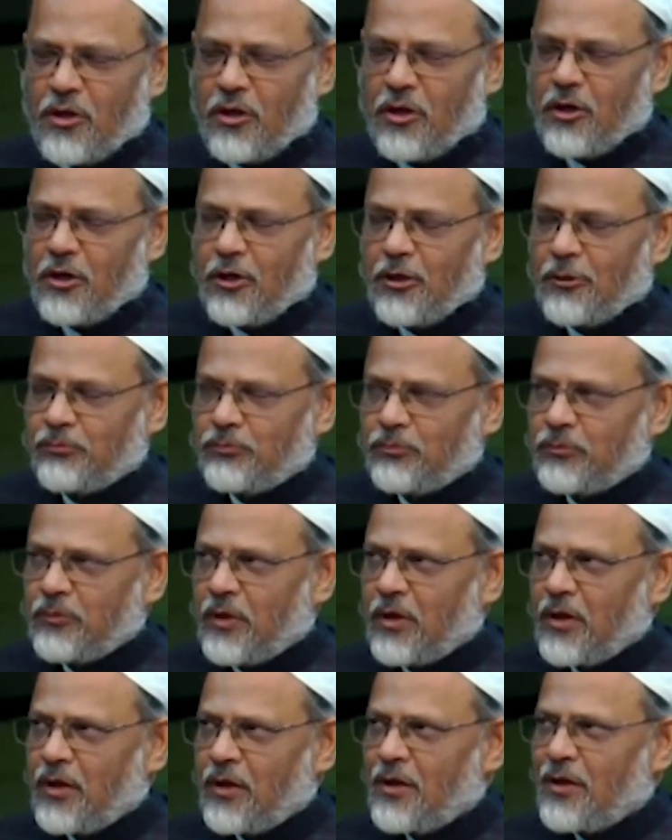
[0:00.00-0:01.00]
Um,
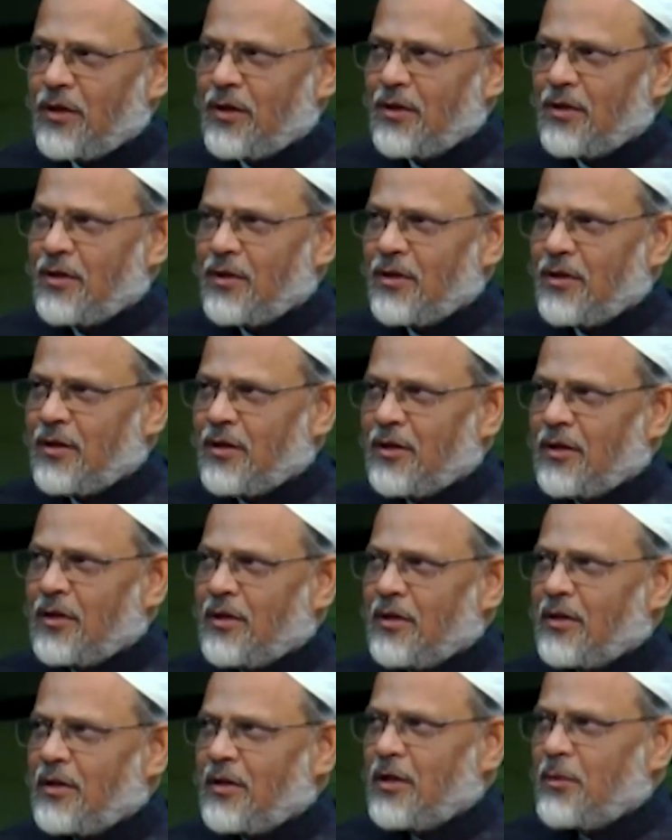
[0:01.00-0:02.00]

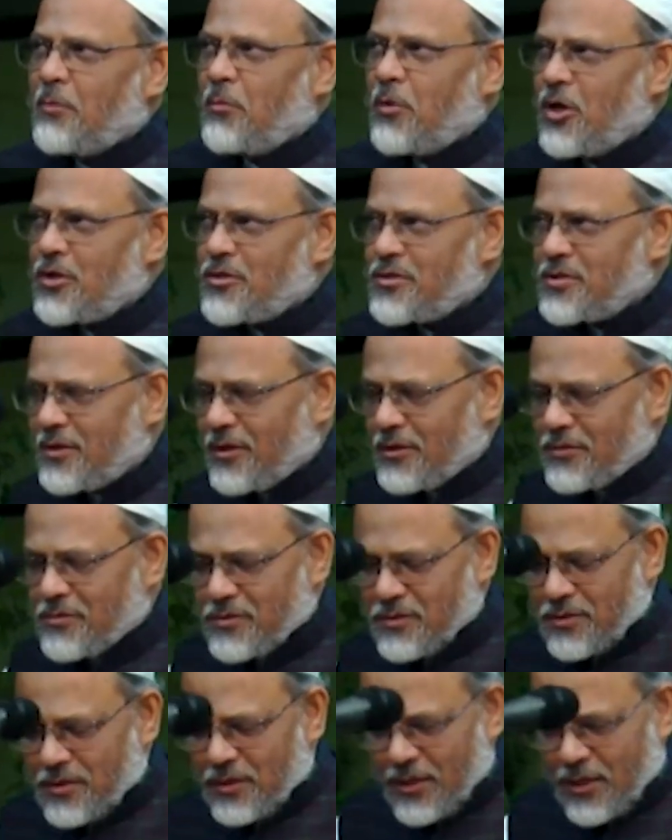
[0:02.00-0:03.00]
Mosque
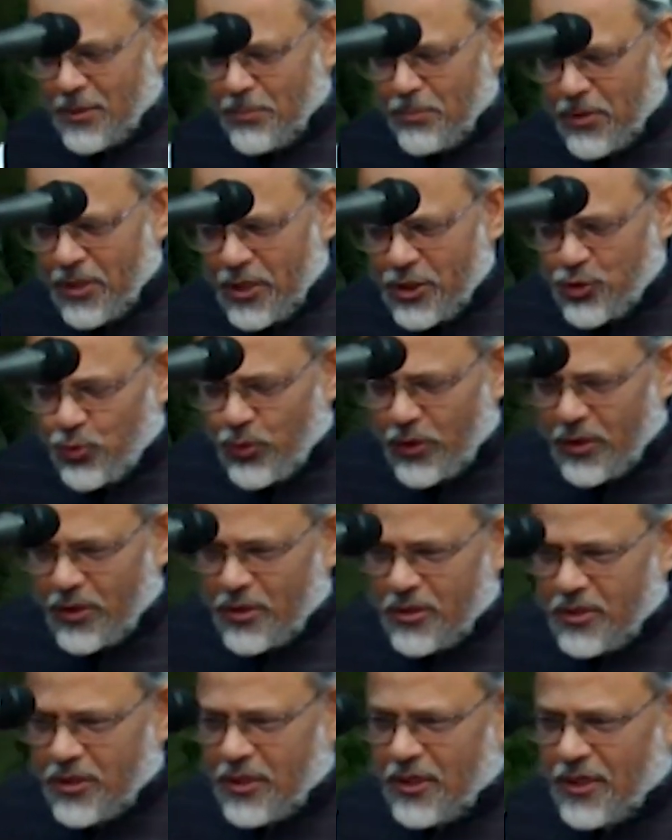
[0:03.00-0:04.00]
is a place
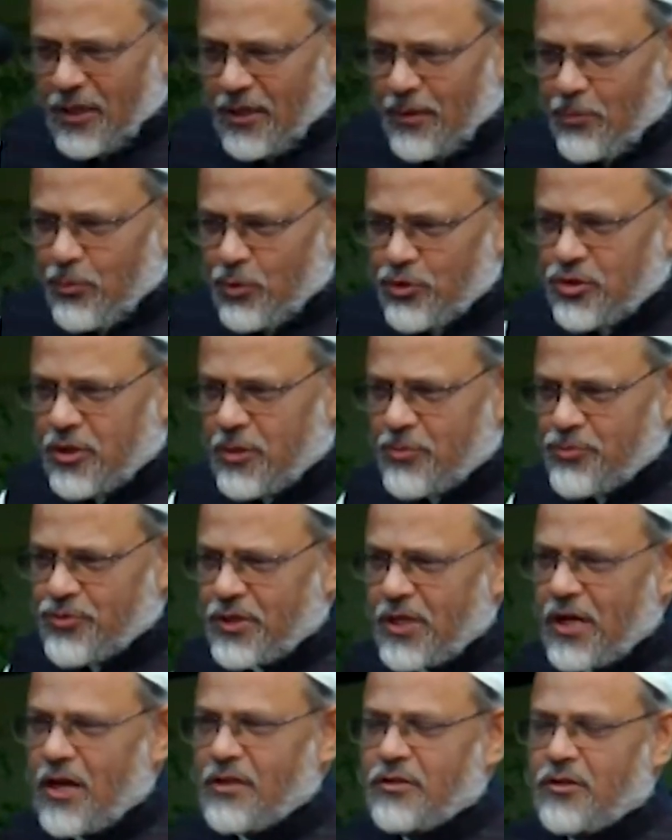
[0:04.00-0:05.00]
where Muslims
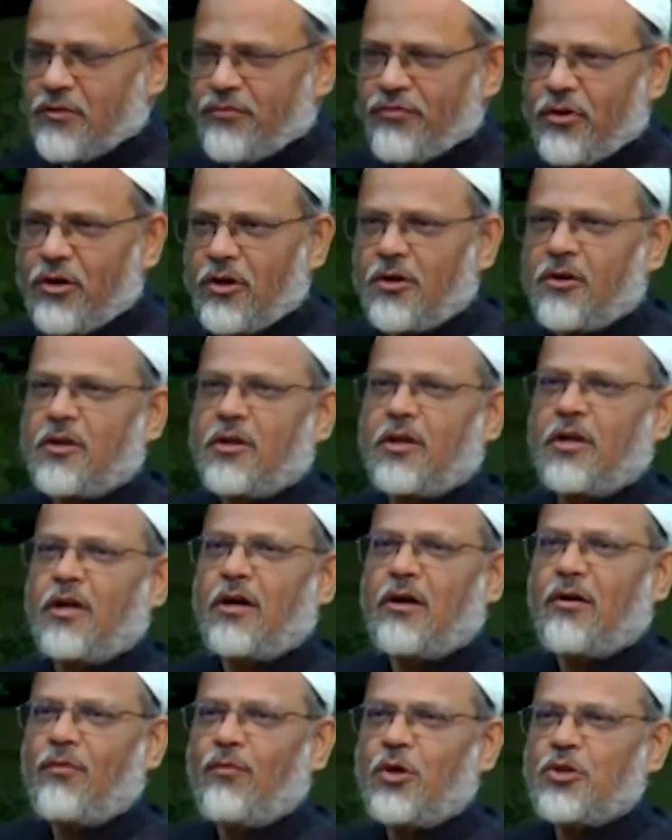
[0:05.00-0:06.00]
gather
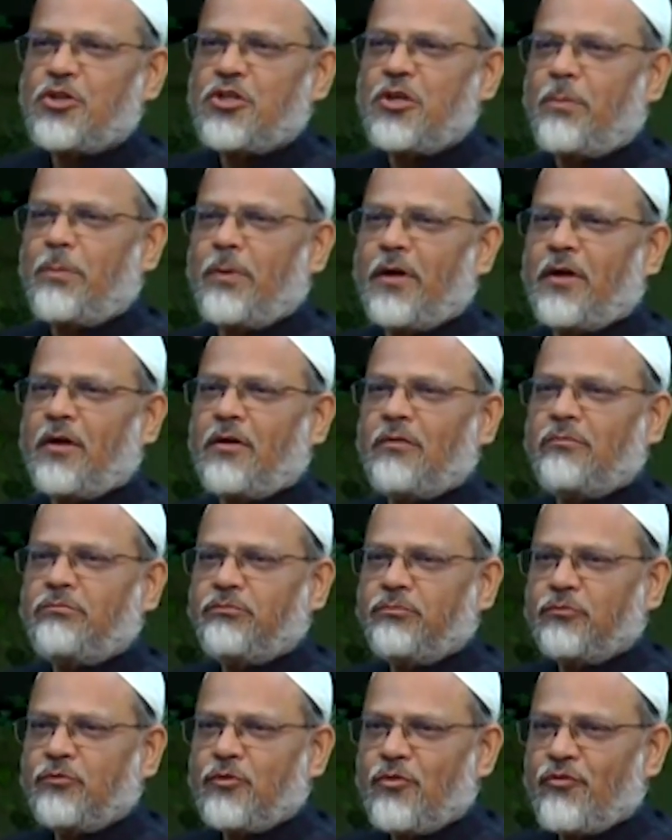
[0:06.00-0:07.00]
for
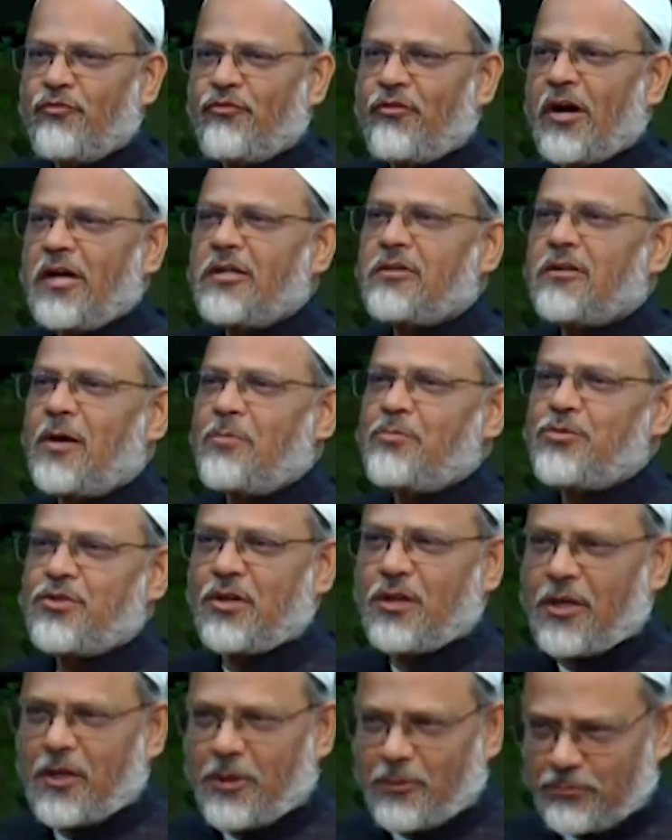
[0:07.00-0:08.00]
worshipping 5 times a
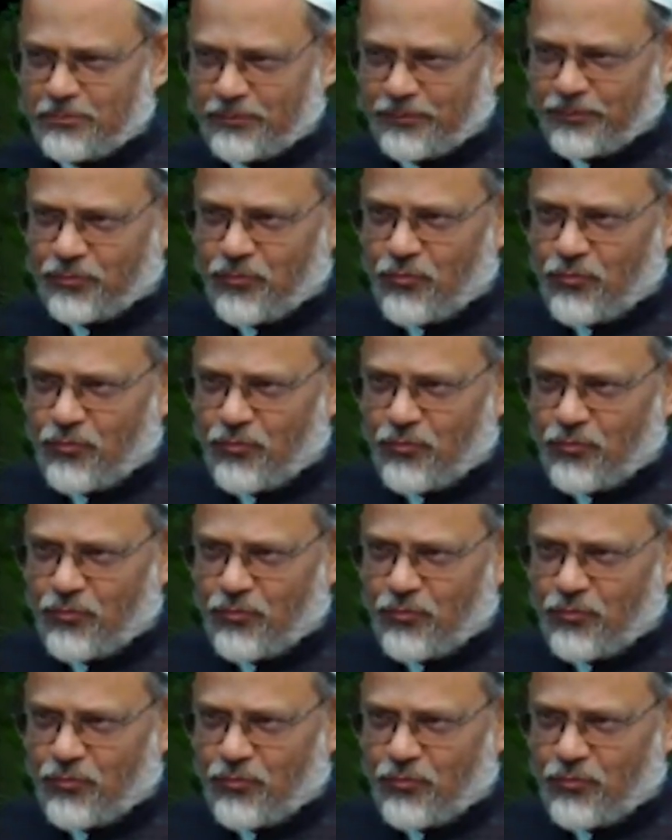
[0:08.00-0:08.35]
day.